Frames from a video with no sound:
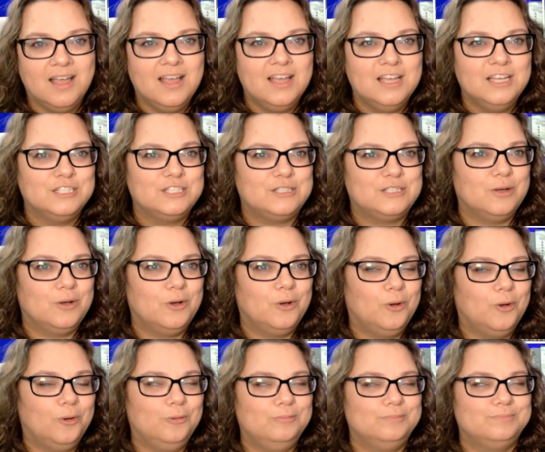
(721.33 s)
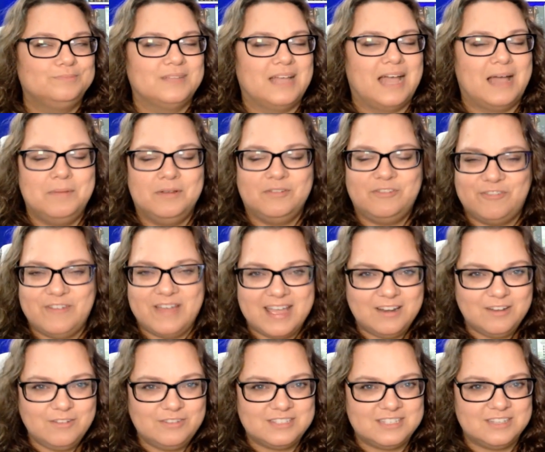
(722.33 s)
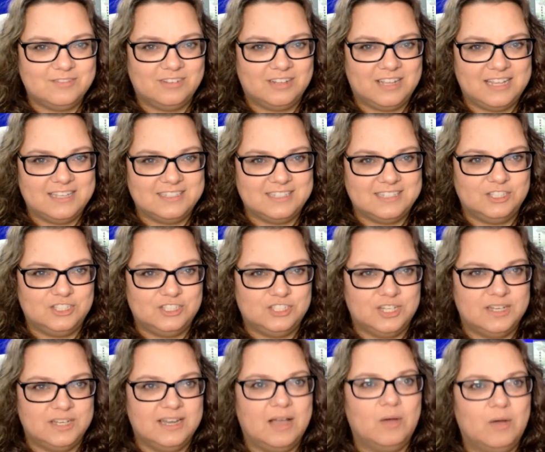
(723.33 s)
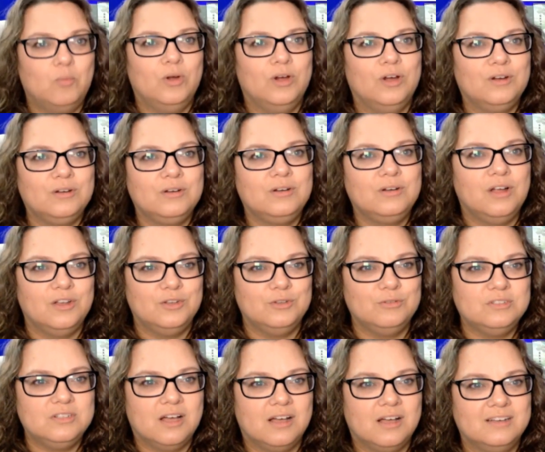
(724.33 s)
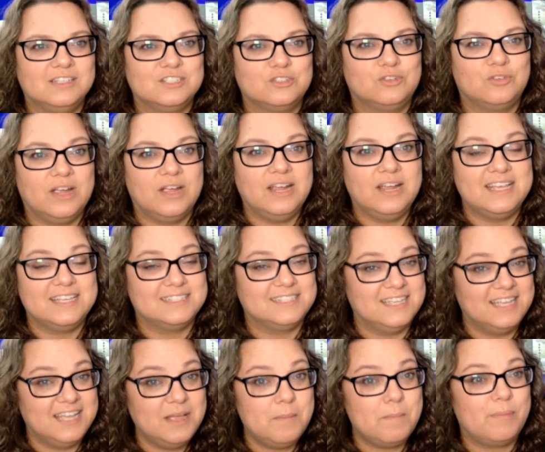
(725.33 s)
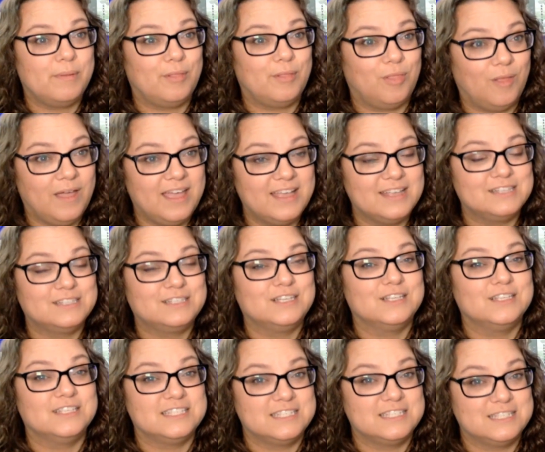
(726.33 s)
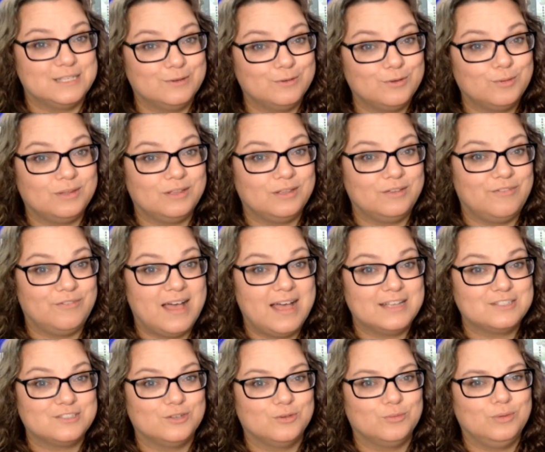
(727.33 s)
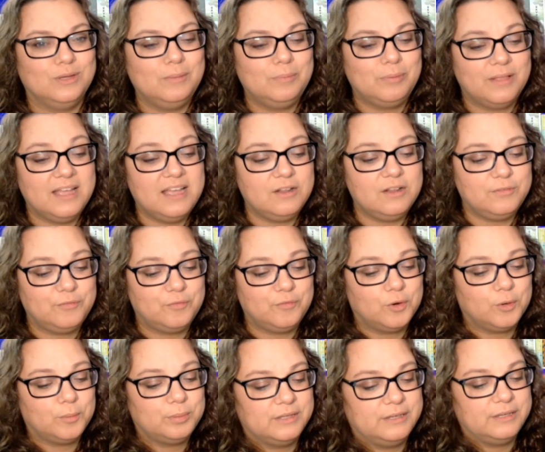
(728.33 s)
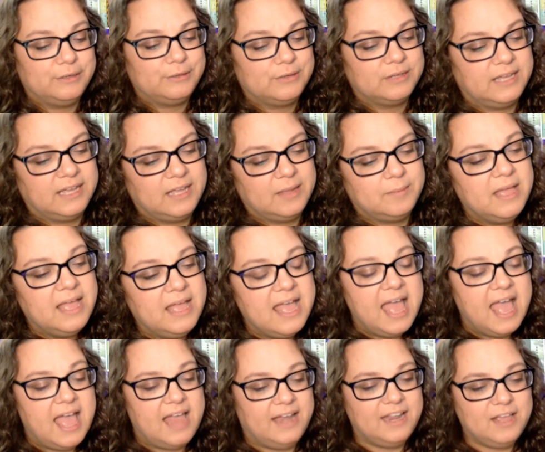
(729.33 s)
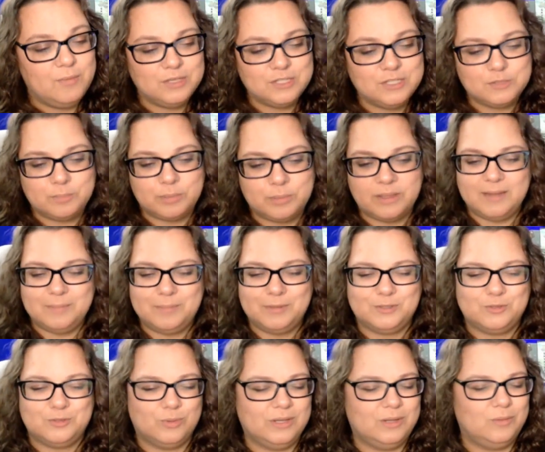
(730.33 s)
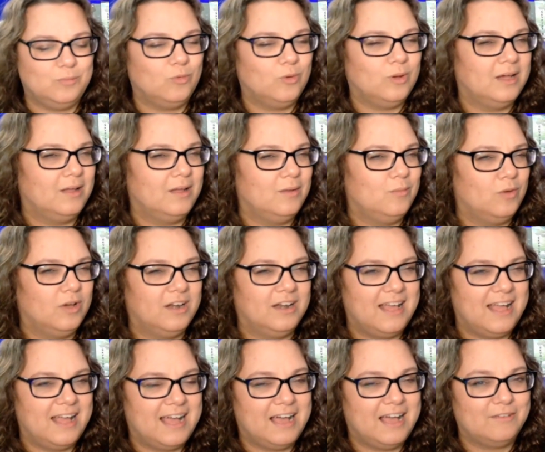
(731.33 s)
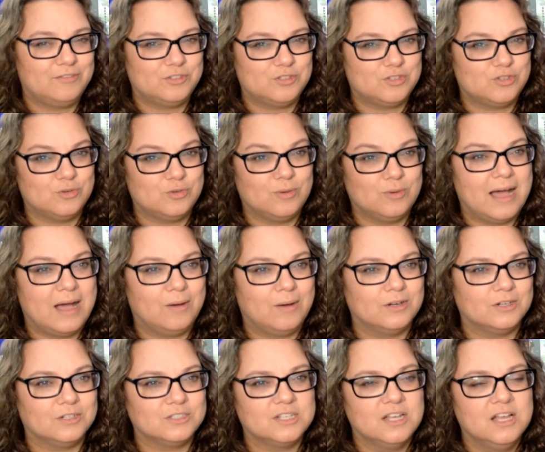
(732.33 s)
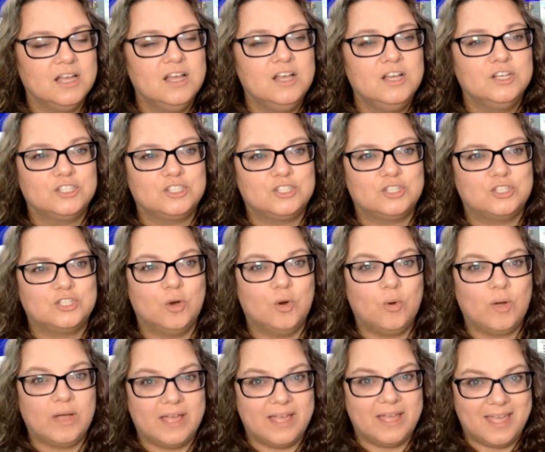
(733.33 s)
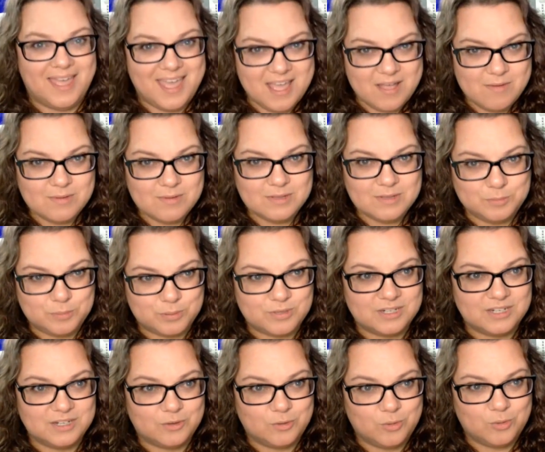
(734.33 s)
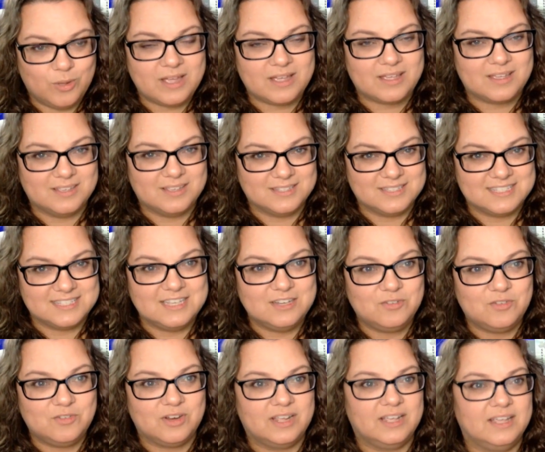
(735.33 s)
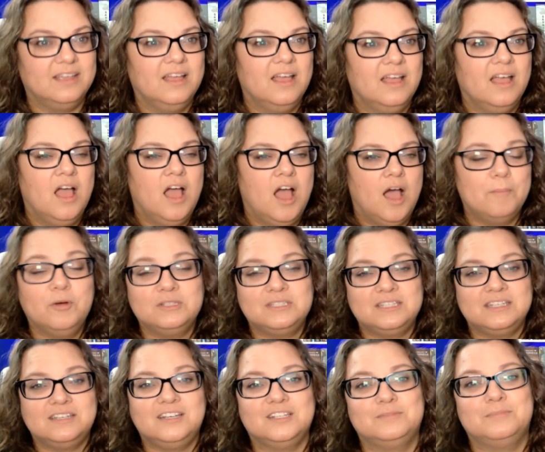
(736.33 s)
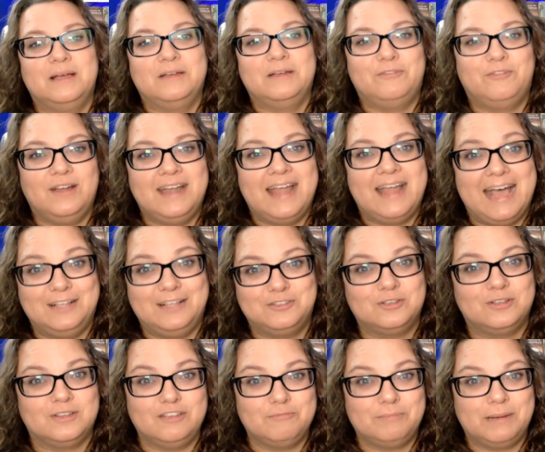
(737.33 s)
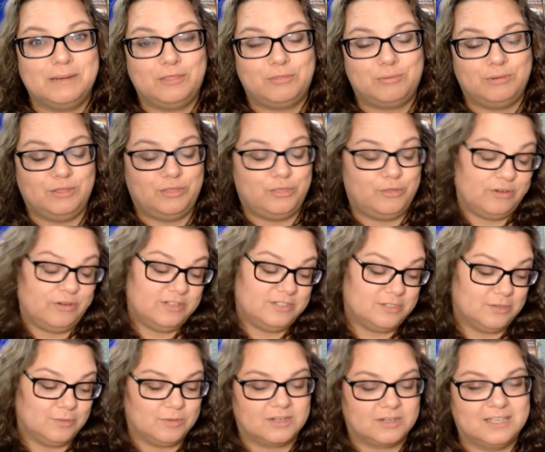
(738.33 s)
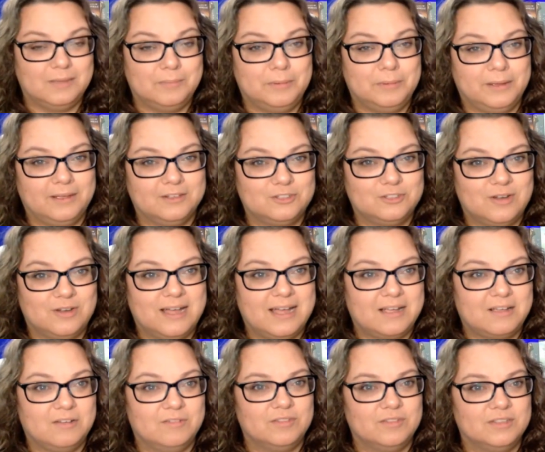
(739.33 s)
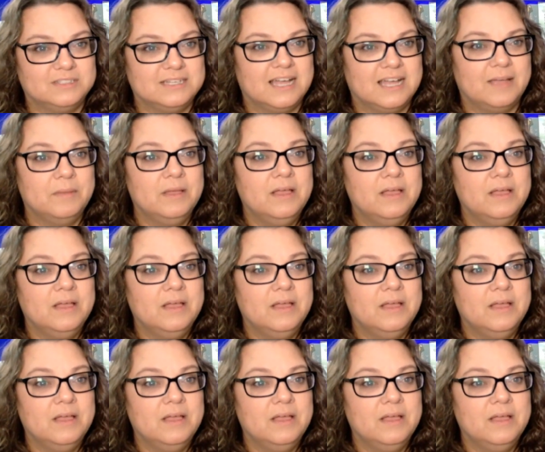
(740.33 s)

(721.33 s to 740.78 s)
So I'm a fan of Civilization. Now, where A New Dawn is great is it plays considerably faster. We played a 4-player game, and it was played between 1.5, 2 hours. So it was pretty quick considering. Mostly because my friend had to leave by 3:30, so we're keeping a track of the time.